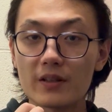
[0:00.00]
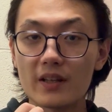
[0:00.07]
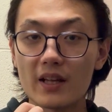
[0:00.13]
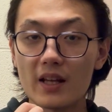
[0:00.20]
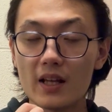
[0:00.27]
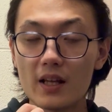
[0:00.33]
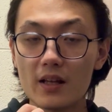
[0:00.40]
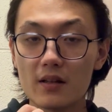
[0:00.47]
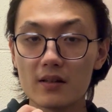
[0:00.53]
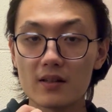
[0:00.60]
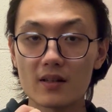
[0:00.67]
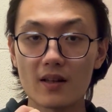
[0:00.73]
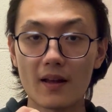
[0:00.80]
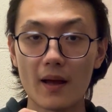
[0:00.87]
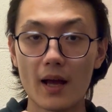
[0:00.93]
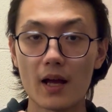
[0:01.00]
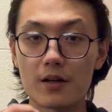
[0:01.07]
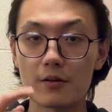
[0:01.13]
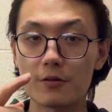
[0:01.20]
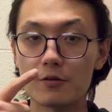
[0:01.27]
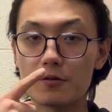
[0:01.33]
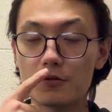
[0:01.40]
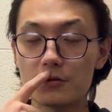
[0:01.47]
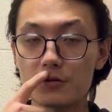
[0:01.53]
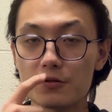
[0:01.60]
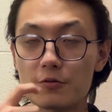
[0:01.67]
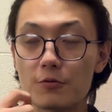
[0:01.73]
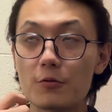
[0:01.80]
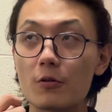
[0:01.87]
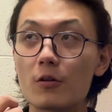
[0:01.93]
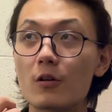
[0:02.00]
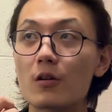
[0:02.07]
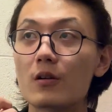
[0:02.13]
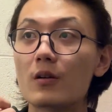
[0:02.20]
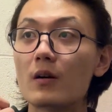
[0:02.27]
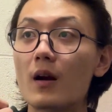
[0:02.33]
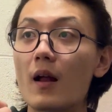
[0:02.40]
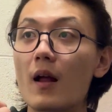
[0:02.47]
teeth, and use your